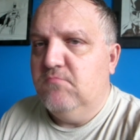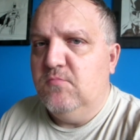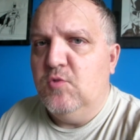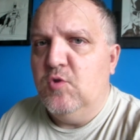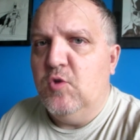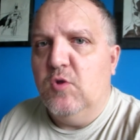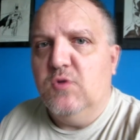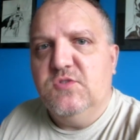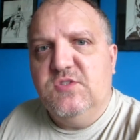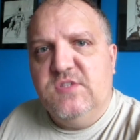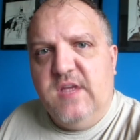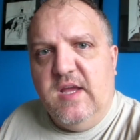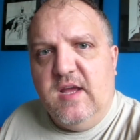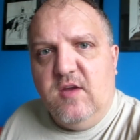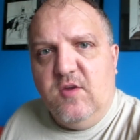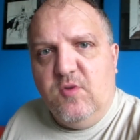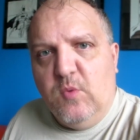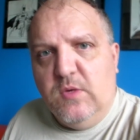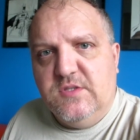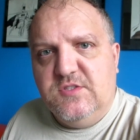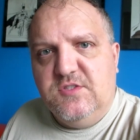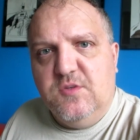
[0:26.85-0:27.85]
no
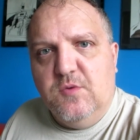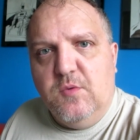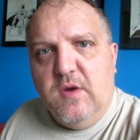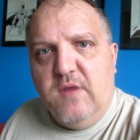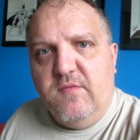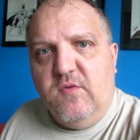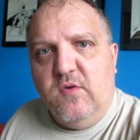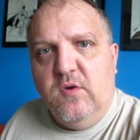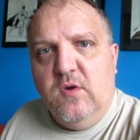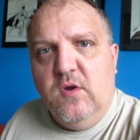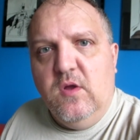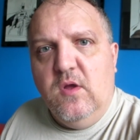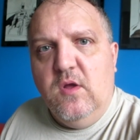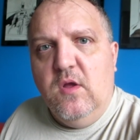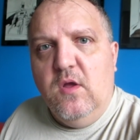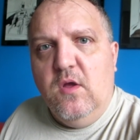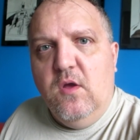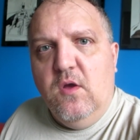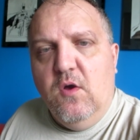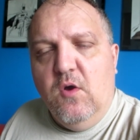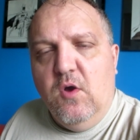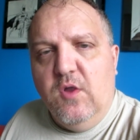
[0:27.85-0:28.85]
sound whatsoever
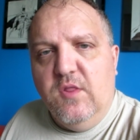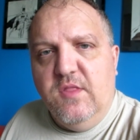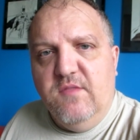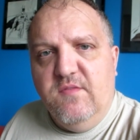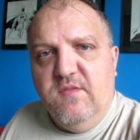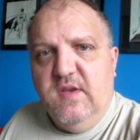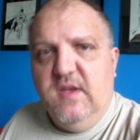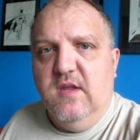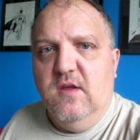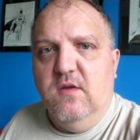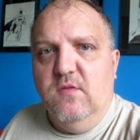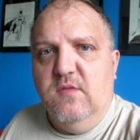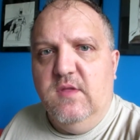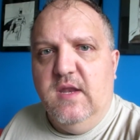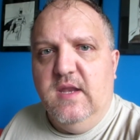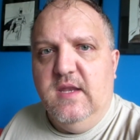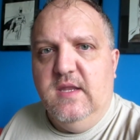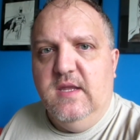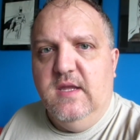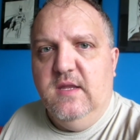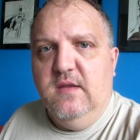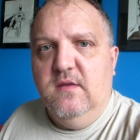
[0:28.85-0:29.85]
on the video that I
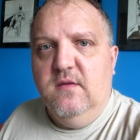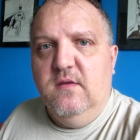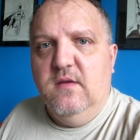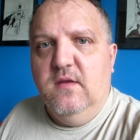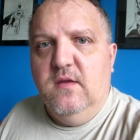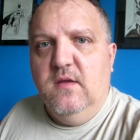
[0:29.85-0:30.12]
did